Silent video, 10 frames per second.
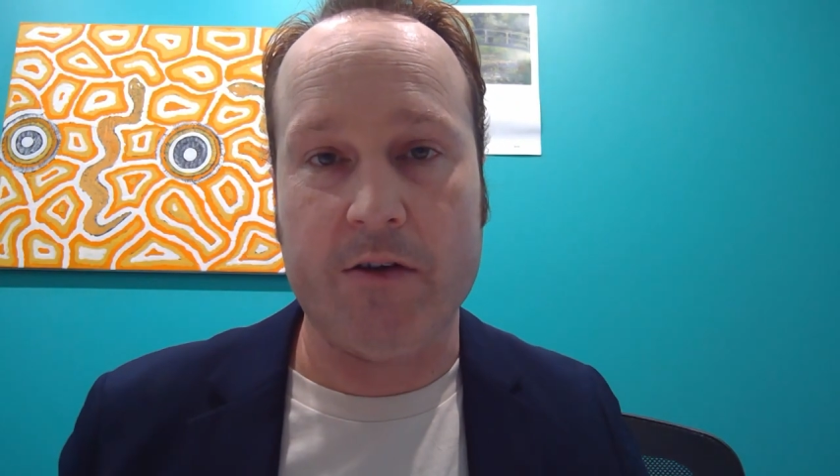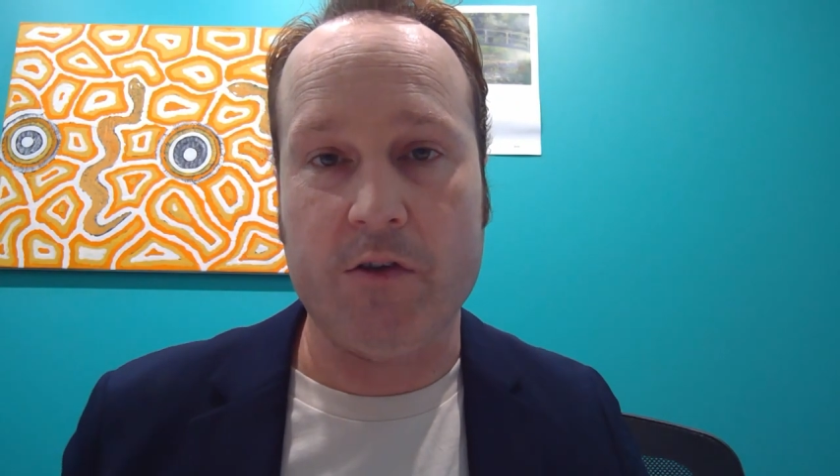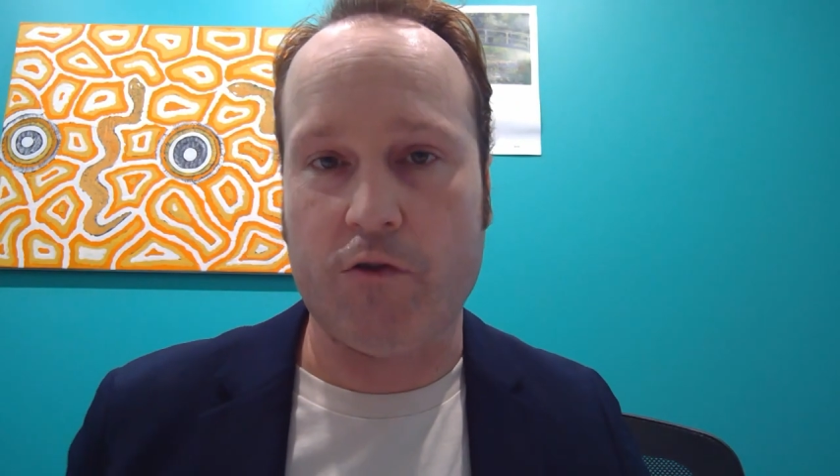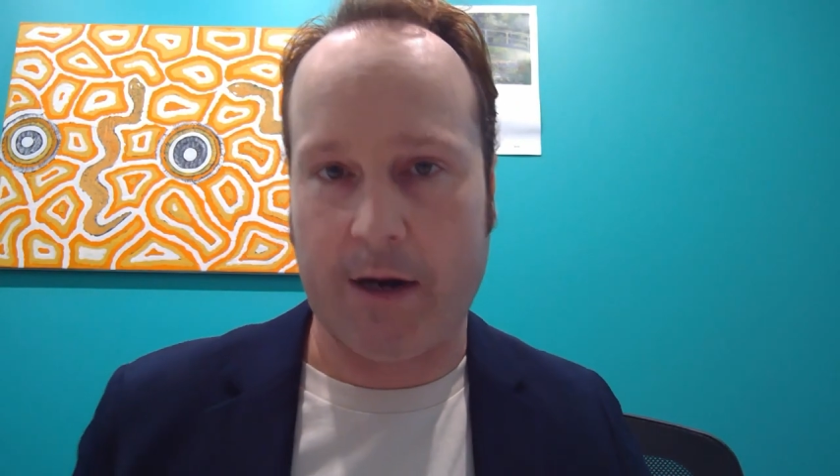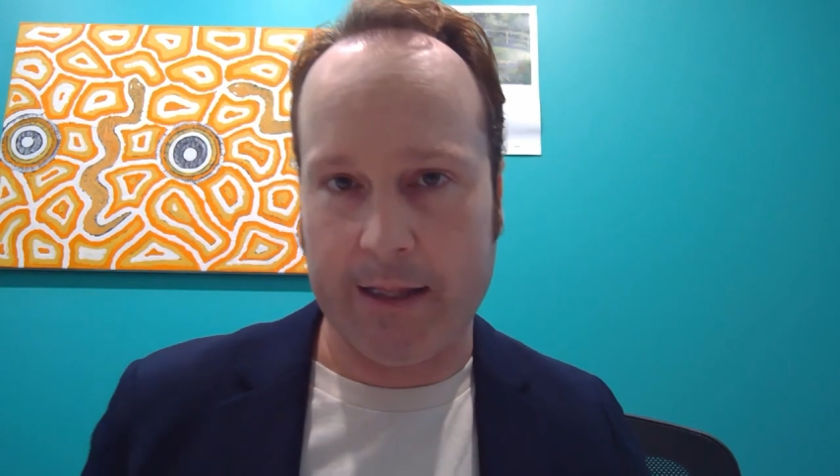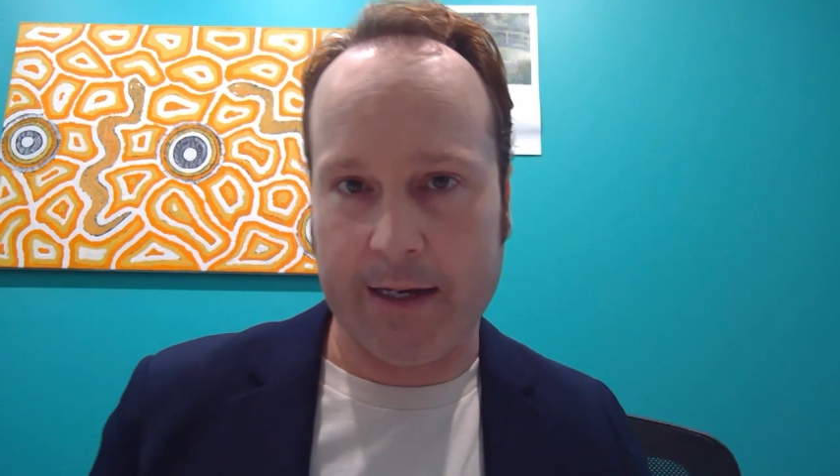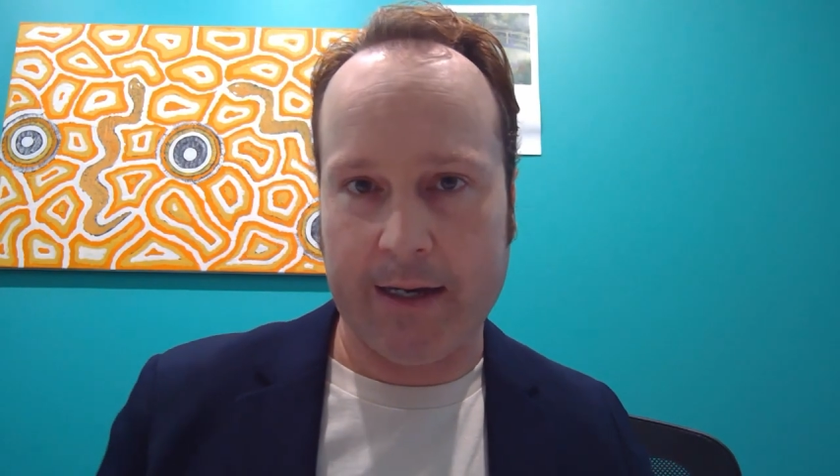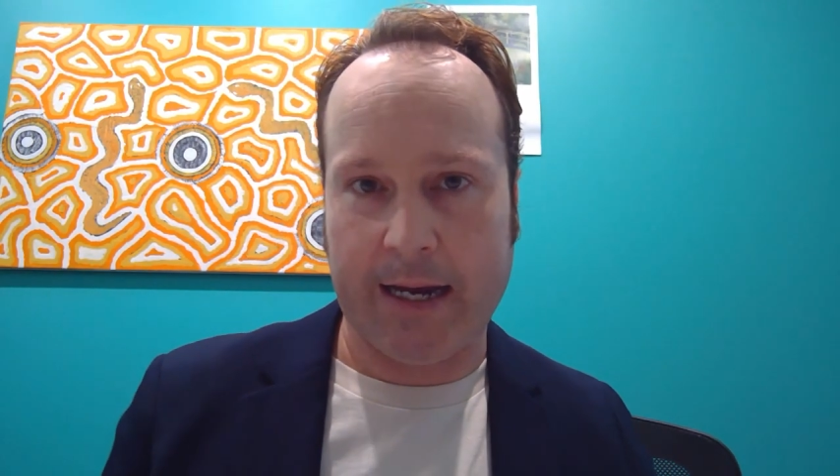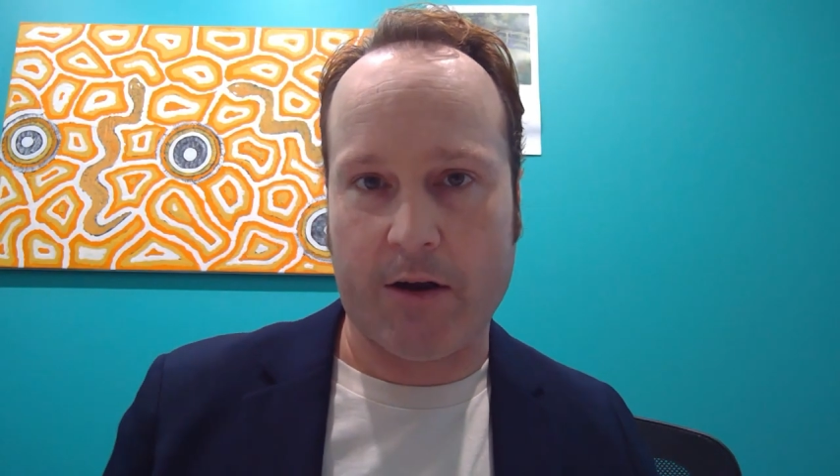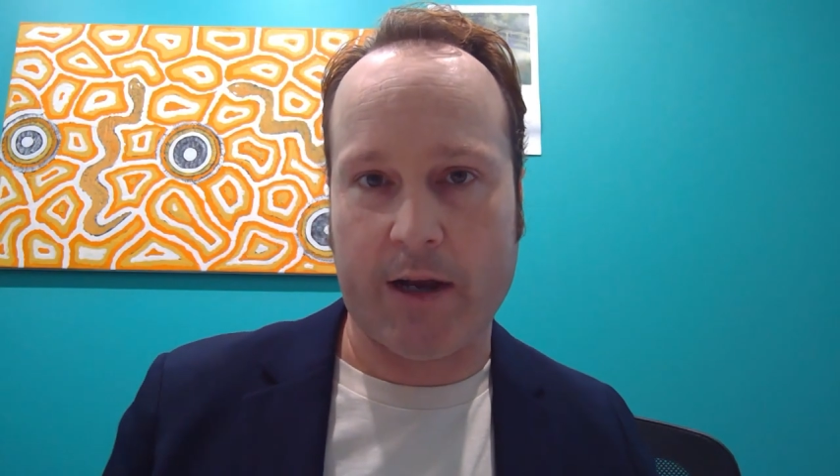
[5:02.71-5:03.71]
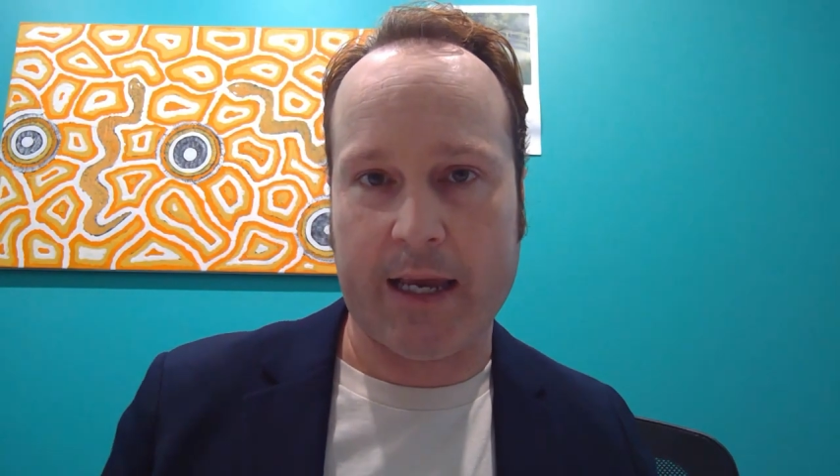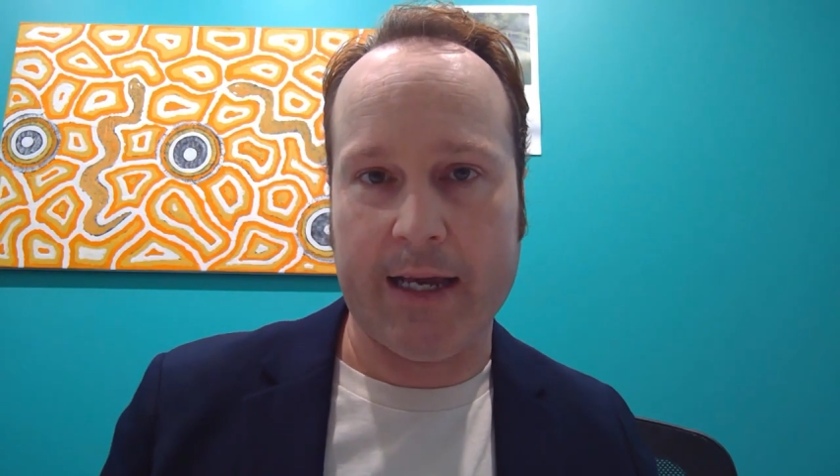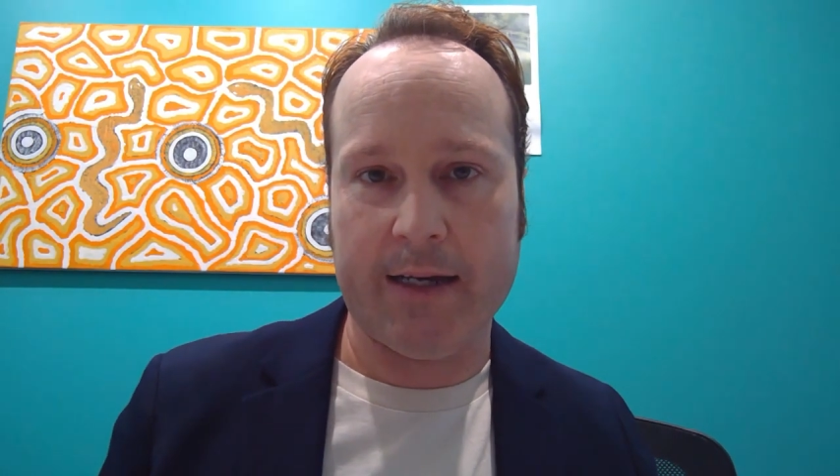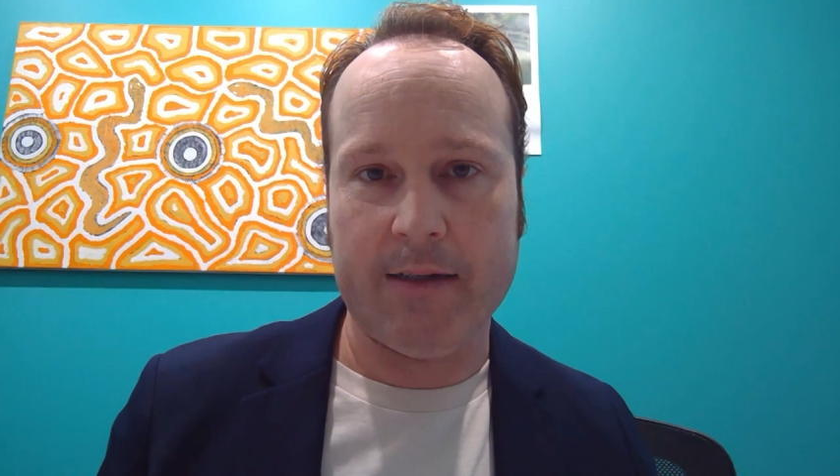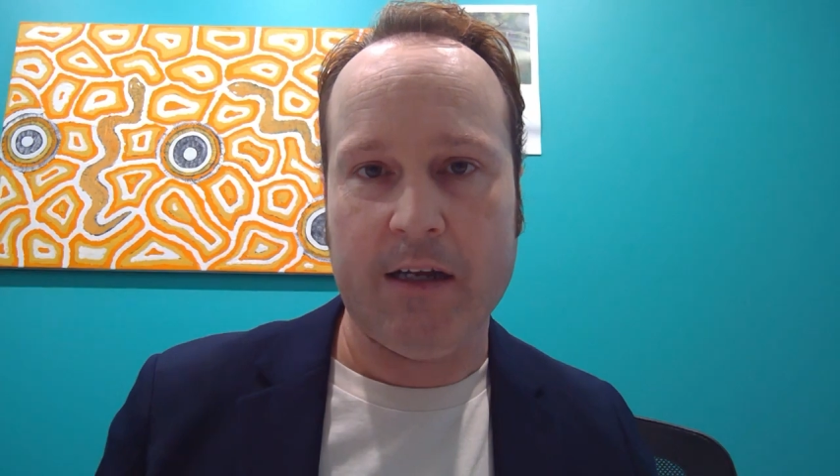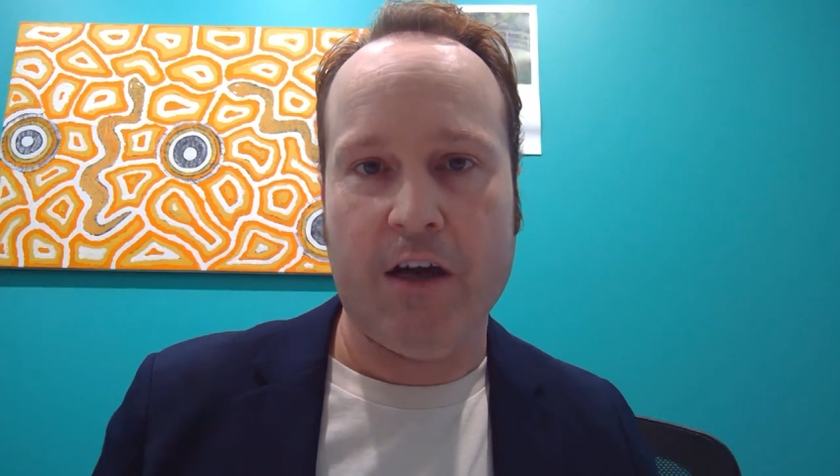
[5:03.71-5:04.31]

Australia at IKEA